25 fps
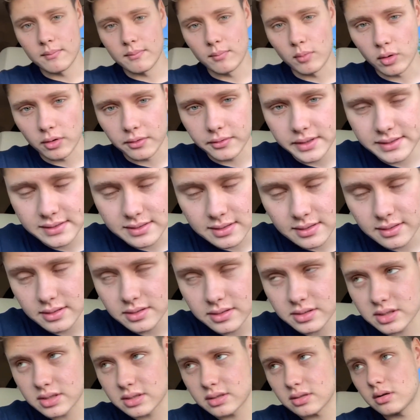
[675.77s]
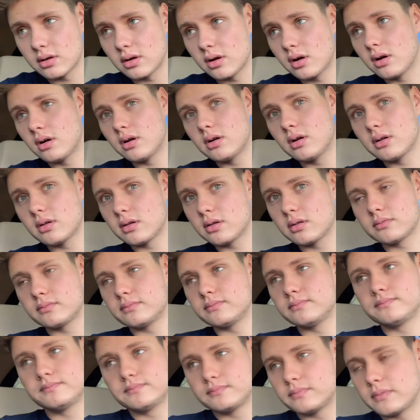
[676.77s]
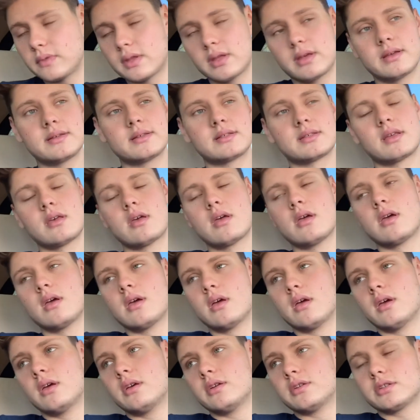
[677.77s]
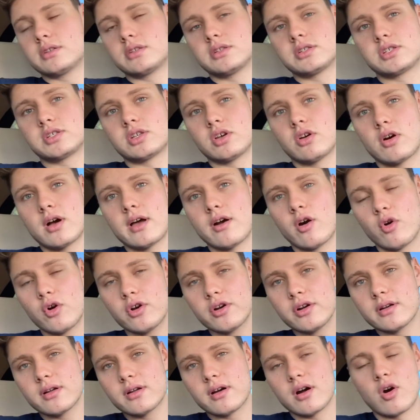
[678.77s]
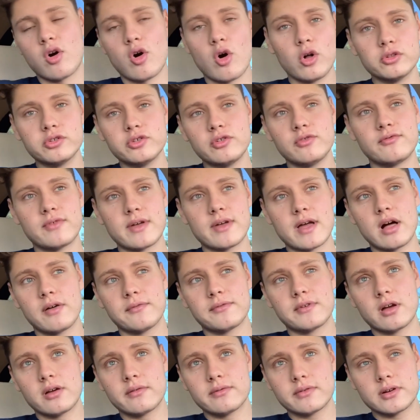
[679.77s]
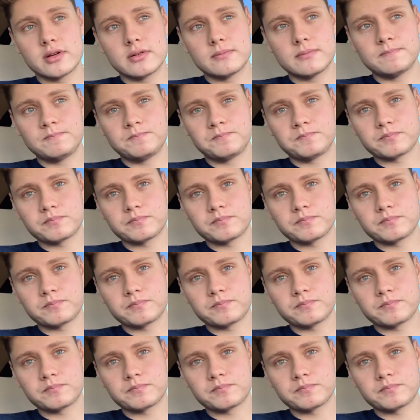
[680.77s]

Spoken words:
more research on this. So I ordered a whole new valve cover.